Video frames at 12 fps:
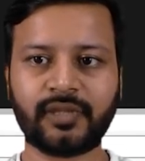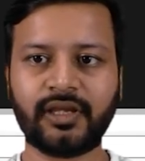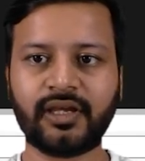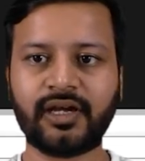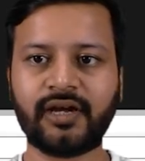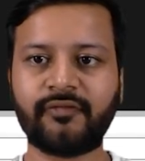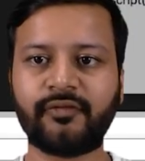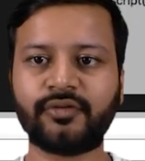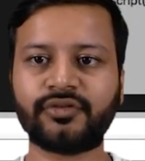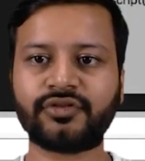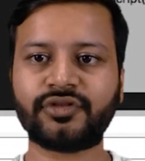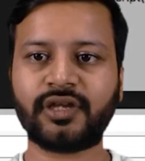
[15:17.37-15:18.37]
Now I have to
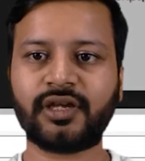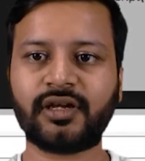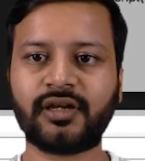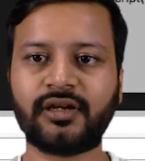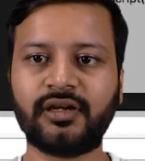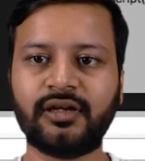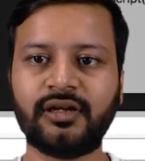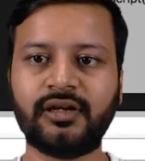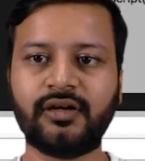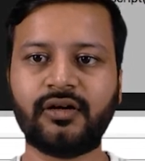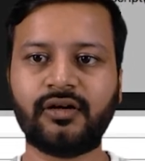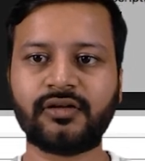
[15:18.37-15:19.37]
check
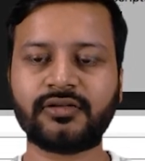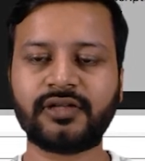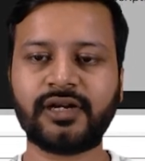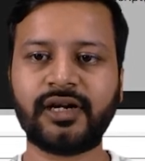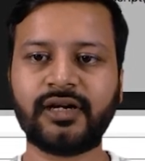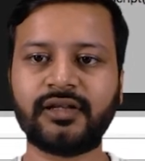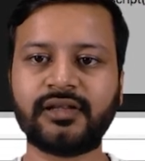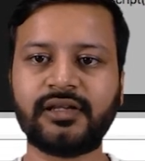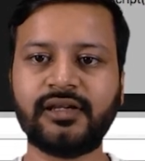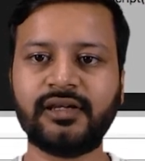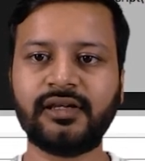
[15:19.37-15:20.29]
or select the